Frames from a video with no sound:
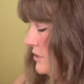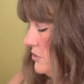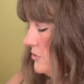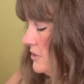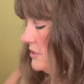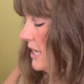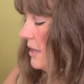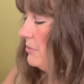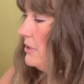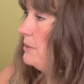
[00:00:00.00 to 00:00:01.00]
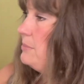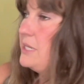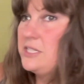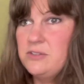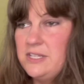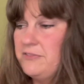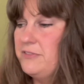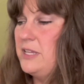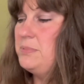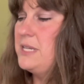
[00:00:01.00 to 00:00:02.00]
Choose a topper. I'm going to do the
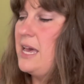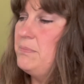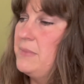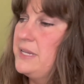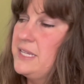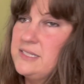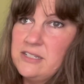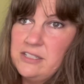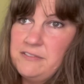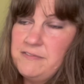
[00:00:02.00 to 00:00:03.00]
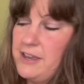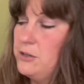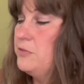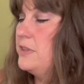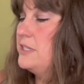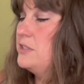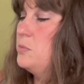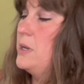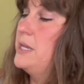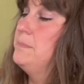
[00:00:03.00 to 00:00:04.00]
flip top. My kids actually fight over this
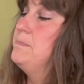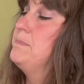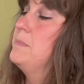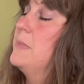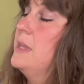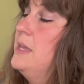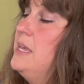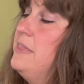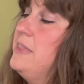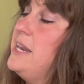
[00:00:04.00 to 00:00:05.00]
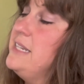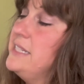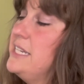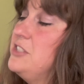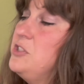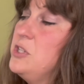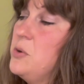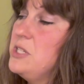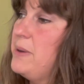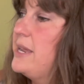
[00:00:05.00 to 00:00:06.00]
one. The nice thing is you can
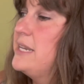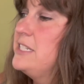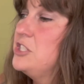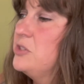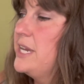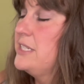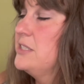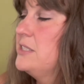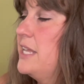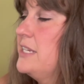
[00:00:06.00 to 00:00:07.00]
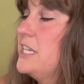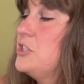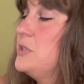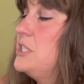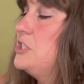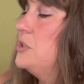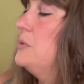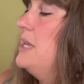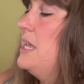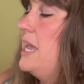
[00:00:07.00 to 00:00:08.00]
always buy additional accessories too
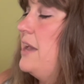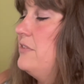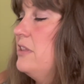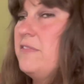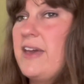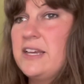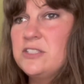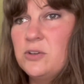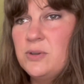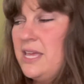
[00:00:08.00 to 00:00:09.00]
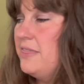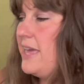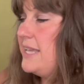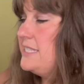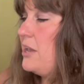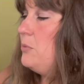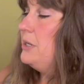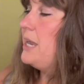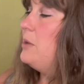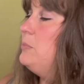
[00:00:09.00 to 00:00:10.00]
after the fact. So that's how it
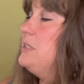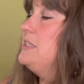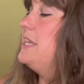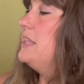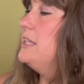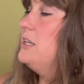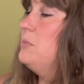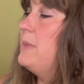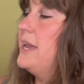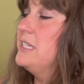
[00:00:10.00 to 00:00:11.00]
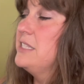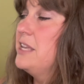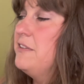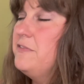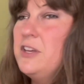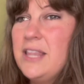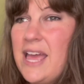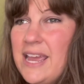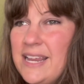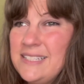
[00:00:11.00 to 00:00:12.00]
works. I will say the little max fill
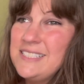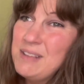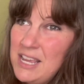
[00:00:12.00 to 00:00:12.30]
lines,